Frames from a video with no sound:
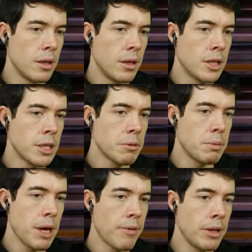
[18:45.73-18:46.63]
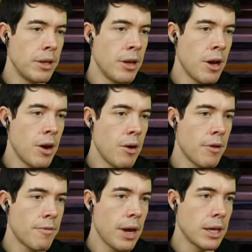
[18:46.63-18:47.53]
It seems to be having no
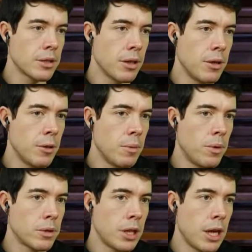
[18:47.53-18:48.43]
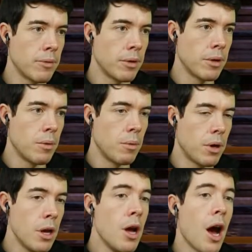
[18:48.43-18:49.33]
effect on the water level.
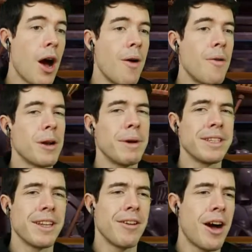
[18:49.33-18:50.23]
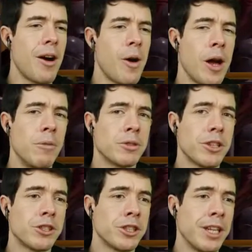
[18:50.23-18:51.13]
What? Oh, what do I do? Oh, I am
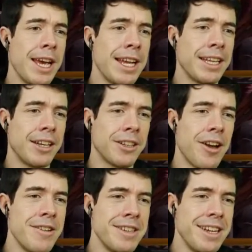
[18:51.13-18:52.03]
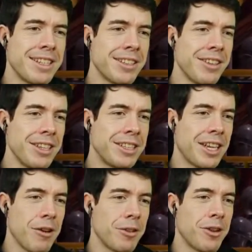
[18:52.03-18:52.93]
such an idiot. I don't need to, I don't need to
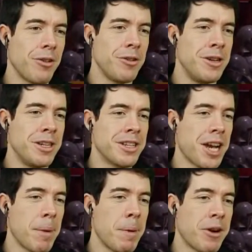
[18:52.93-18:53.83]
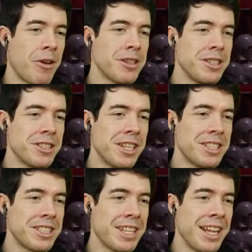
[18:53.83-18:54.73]
get Googie to come across. He just needs
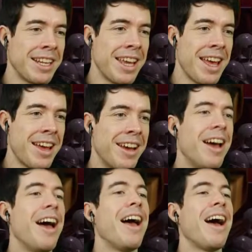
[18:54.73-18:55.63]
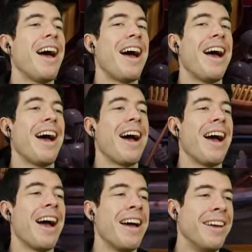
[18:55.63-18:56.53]
to stand here.
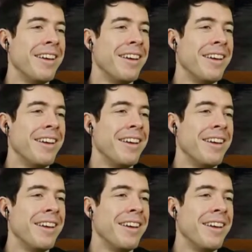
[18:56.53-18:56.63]
Oh.